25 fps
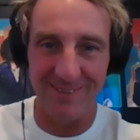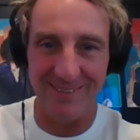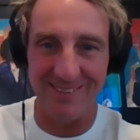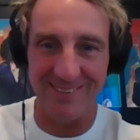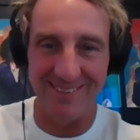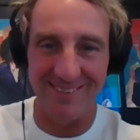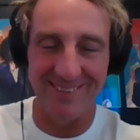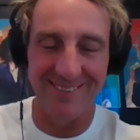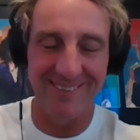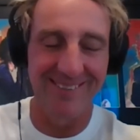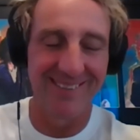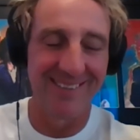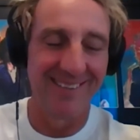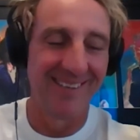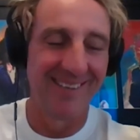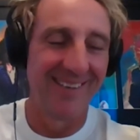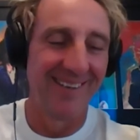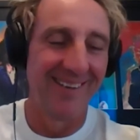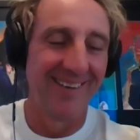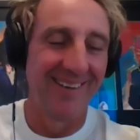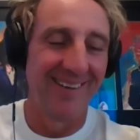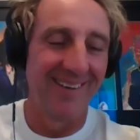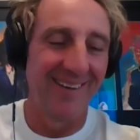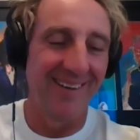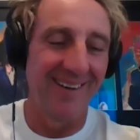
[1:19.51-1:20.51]
And
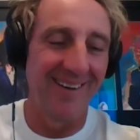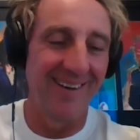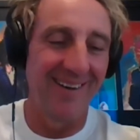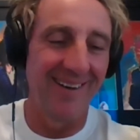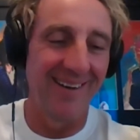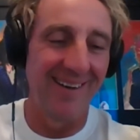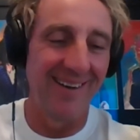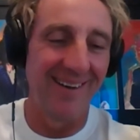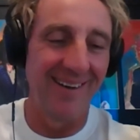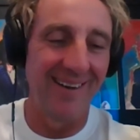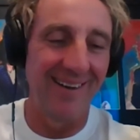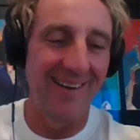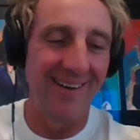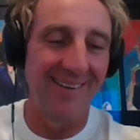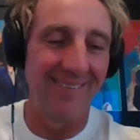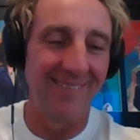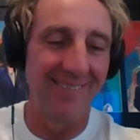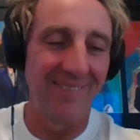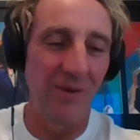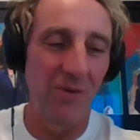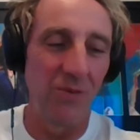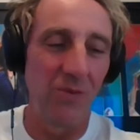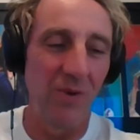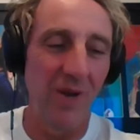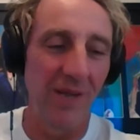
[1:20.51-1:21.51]
uh, the
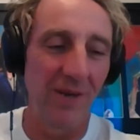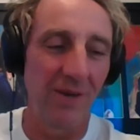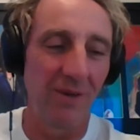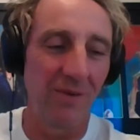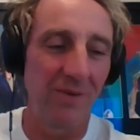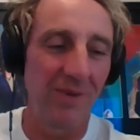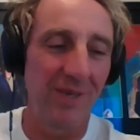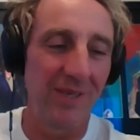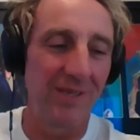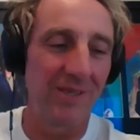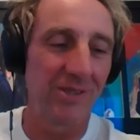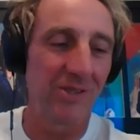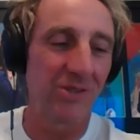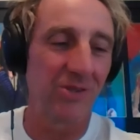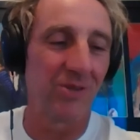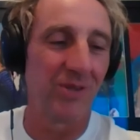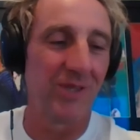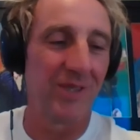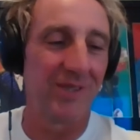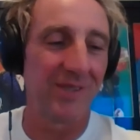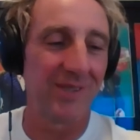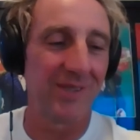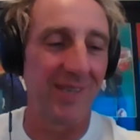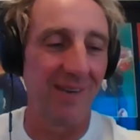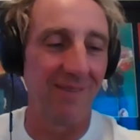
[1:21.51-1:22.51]
rental industry is
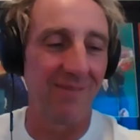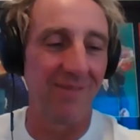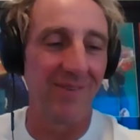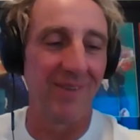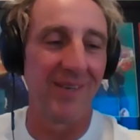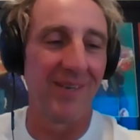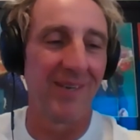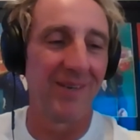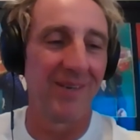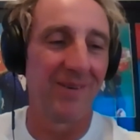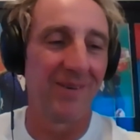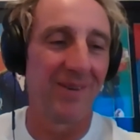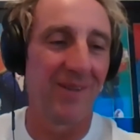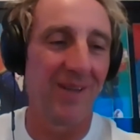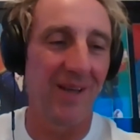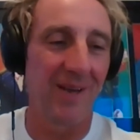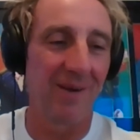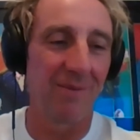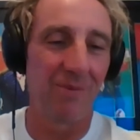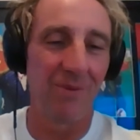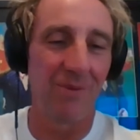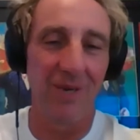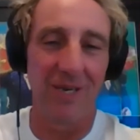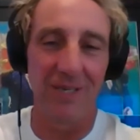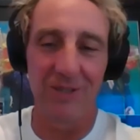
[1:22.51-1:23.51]
definitely under a lot of
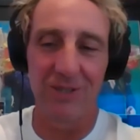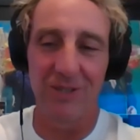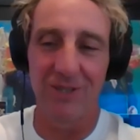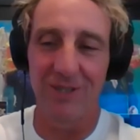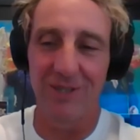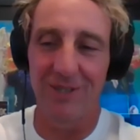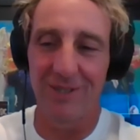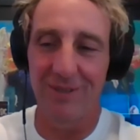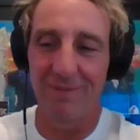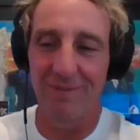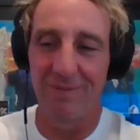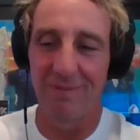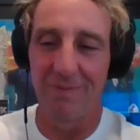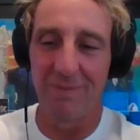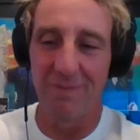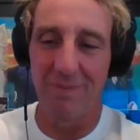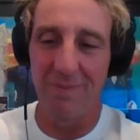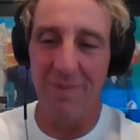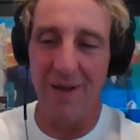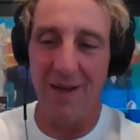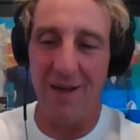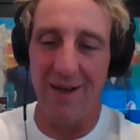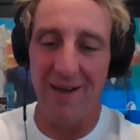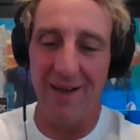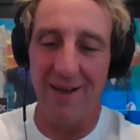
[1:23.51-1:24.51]
pressure.
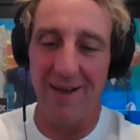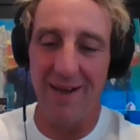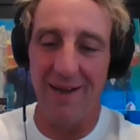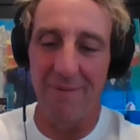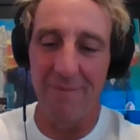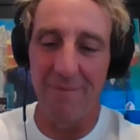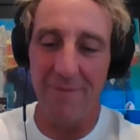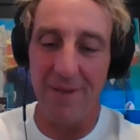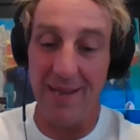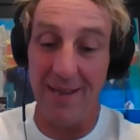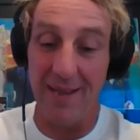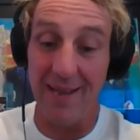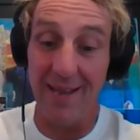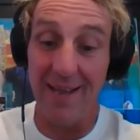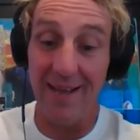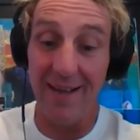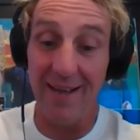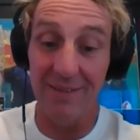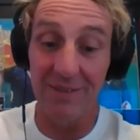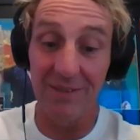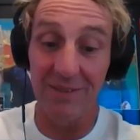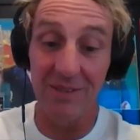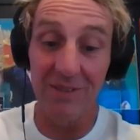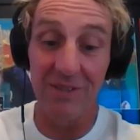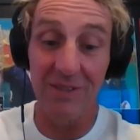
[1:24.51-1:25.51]
Um,
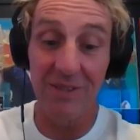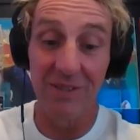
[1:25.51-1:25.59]
and,